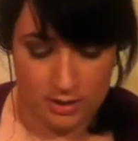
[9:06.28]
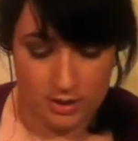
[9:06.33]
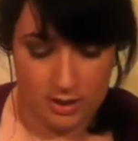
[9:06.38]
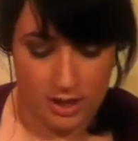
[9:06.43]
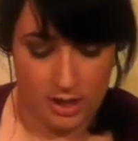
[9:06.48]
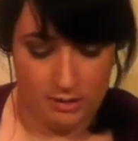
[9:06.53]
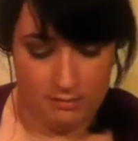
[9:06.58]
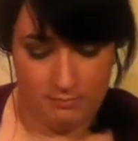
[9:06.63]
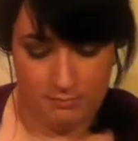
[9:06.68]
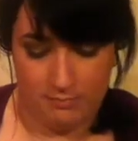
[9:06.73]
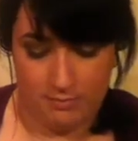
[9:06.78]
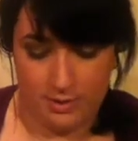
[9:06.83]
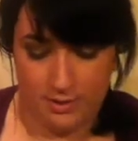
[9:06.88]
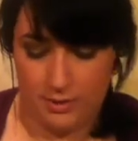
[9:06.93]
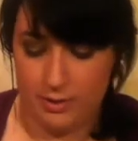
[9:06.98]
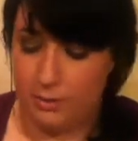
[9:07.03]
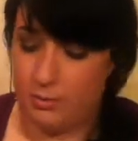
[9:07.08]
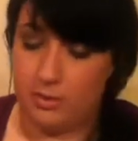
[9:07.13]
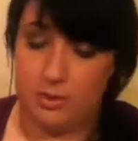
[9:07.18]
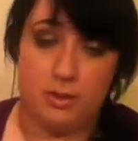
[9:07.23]
yeah, if
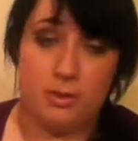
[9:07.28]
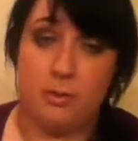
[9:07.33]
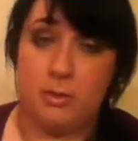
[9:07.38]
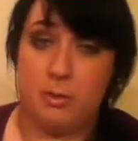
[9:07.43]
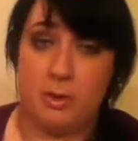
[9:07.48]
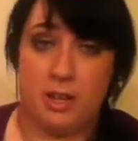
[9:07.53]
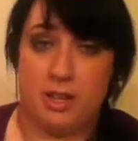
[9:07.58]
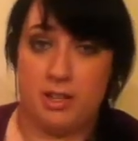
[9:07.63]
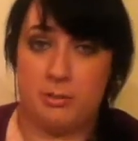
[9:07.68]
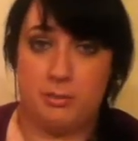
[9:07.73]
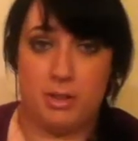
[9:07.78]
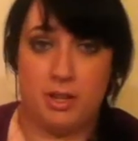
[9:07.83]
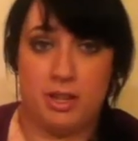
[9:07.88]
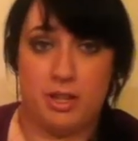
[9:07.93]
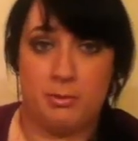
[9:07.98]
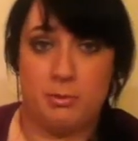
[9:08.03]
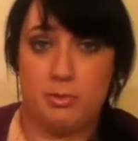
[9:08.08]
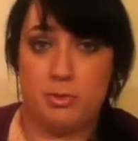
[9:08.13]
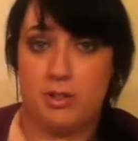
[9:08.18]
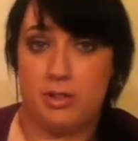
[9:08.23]
you want to know about
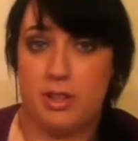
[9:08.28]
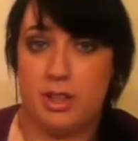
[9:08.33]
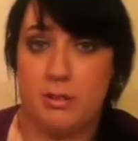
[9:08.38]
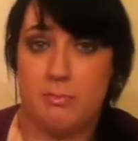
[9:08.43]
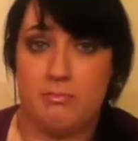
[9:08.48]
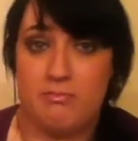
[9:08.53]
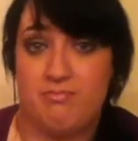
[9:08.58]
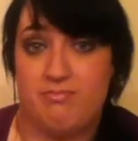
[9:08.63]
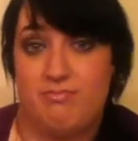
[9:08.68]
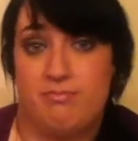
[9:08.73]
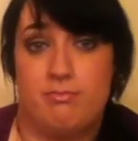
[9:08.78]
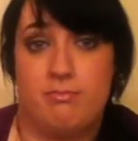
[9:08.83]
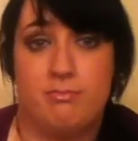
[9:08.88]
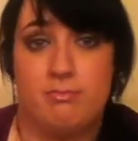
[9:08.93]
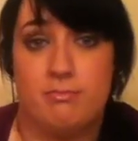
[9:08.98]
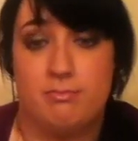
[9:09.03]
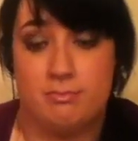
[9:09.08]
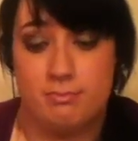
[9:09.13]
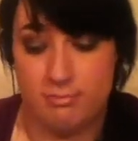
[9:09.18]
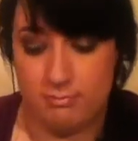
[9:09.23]
any more of them,
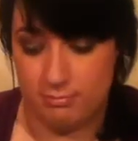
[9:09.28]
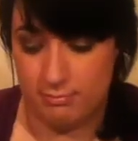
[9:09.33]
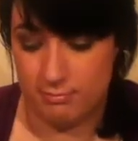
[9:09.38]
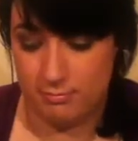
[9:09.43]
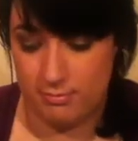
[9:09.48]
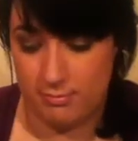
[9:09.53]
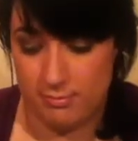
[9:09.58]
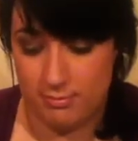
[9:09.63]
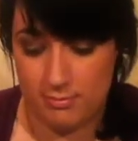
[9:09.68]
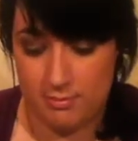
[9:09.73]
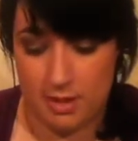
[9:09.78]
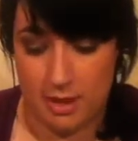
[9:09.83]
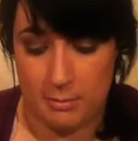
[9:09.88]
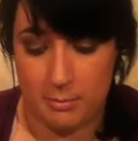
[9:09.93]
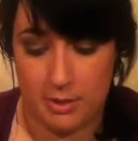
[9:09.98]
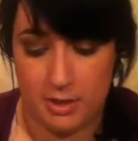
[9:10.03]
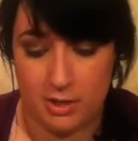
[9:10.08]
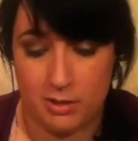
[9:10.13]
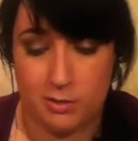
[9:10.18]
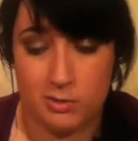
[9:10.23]
let
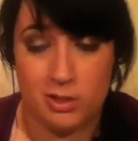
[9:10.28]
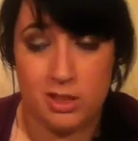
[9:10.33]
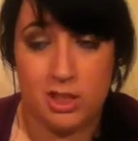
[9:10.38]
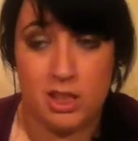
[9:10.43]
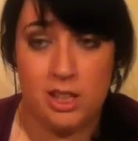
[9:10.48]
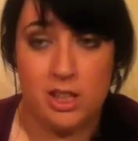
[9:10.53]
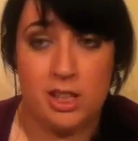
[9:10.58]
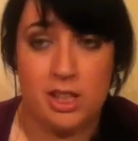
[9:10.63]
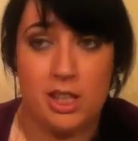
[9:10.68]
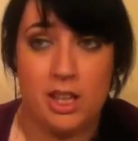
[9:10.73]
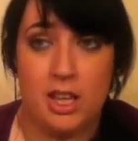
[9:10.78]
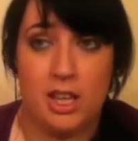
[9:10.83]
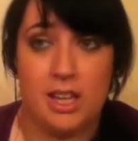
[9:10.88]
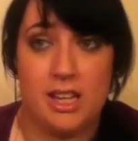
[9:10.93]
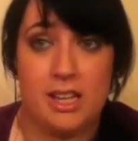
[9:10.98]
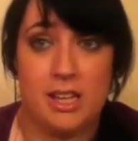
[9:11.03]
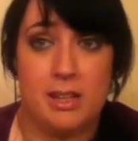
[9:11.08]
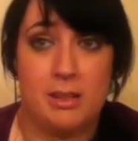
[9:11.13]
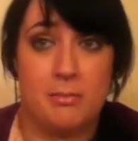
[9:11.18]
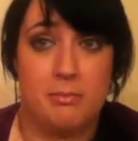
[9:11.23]
me know.
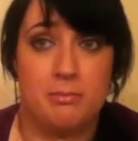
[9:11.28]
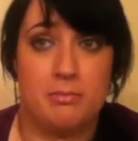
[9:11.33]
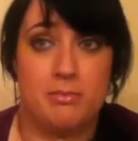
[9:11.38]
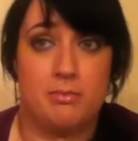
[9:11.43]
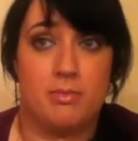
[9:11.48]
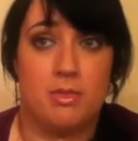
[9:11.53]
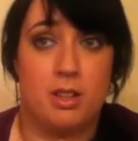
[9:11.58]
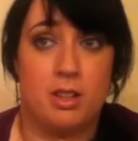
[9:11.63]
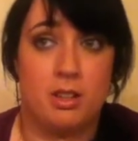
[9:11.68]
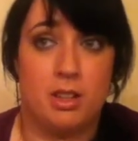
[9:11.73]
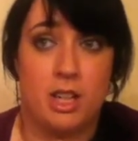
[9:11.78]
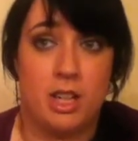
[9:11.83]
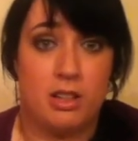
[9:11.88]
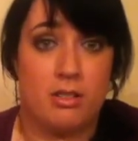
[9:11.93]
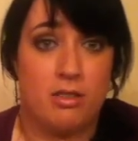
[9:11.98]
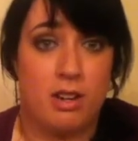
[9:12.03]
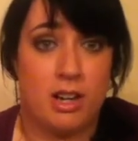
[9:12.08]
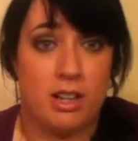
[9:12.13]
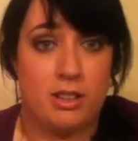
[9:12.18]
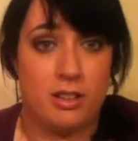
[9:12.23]
I'm going to get
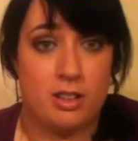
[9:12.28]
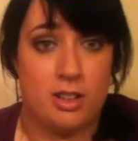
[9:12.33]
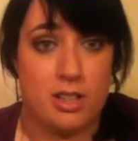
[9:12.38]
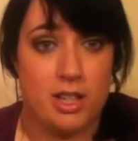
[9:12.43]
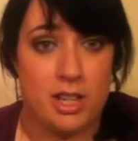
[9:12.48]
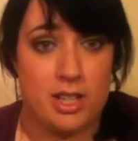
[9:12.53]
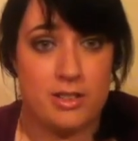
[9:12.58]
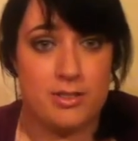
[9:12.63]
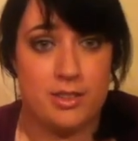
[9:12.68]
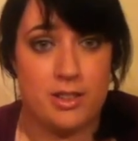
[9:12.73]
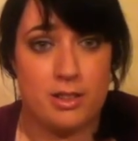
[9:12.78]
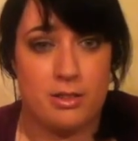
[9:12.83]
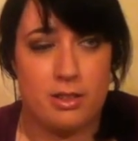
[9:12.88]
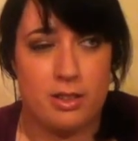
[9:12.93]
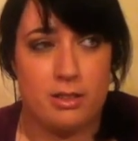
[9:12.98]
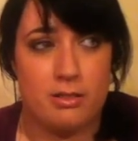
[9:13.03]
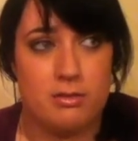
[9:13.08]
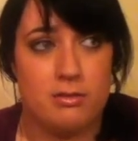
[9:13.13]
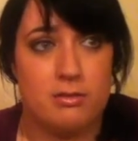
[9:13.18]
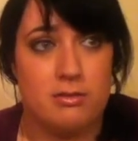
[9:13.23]
cracking on the next video
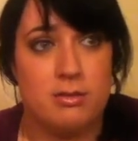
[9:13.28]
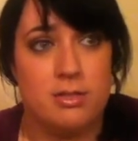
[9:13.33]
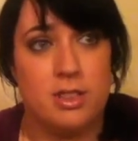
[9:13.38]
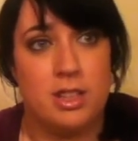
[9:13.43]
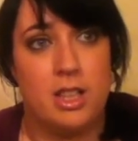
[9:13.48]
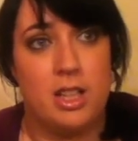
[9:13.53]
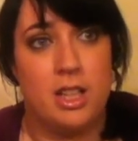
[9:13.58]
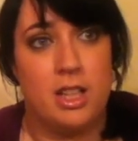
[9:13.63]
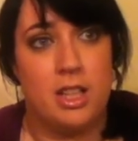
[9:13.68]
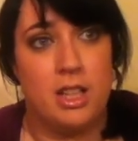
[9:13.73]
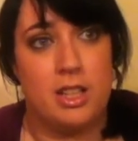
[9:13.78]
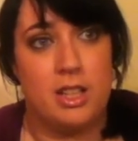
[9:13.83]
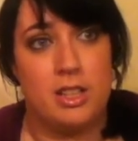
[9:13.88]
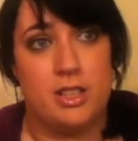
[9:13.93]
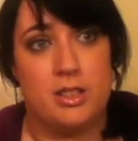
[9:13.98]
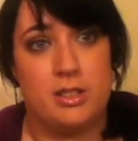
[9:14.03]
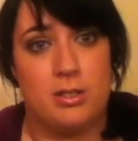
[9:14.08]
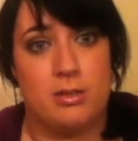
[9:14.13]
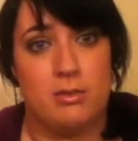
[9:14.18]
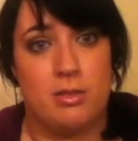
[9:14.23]
now,
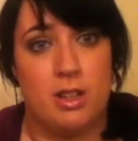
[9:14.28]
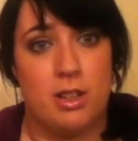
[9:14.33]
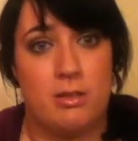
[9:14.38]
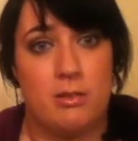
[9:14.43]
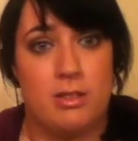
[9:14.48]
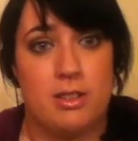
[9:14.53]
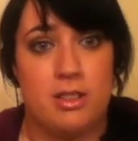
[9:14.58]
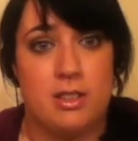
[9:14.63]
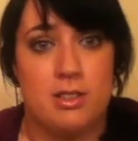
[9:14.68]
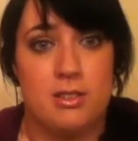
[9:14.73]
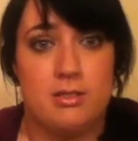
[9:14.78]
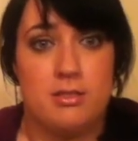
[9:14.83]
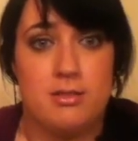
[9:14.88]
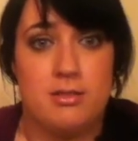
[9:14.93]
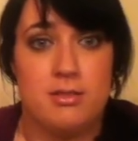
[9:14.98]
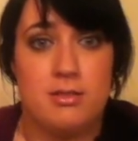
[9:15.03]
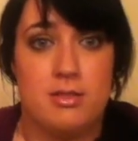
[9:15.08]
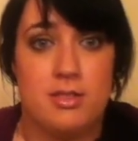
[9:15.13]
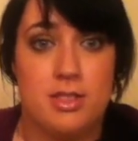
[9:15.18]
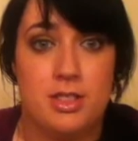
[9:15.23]
so I will
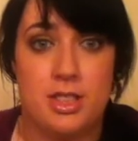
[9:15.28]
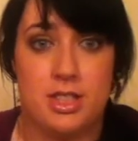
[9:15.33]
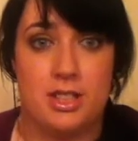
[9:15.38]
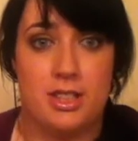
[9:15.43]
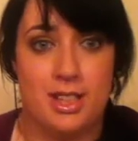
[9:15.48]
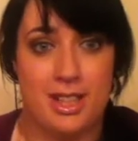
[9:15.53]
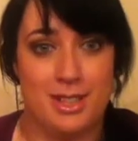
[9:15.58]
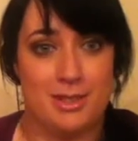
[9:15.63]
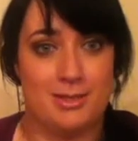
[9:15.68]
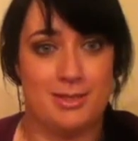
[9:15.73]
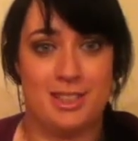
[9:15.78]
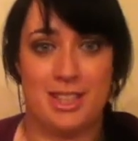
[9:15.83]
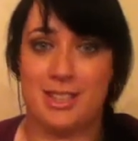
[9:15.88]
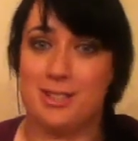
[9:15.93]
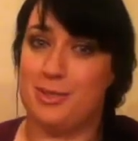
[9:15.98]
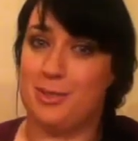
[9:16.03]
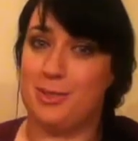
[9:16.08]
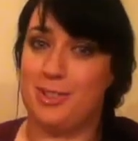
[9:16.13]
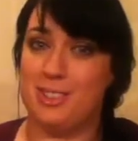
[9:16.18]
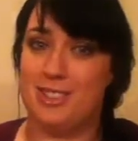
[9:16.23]
see you in the next one.
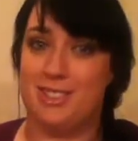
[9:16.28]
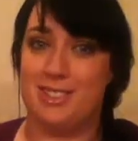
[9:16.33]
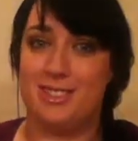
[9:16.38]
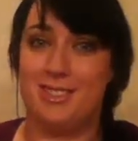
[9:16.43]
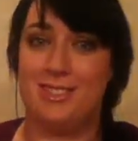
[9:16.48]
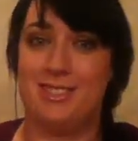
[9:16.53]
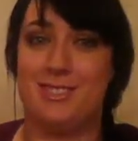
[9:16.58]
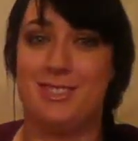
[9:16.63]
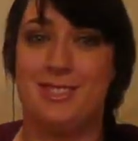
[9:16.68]
Thanks for watching.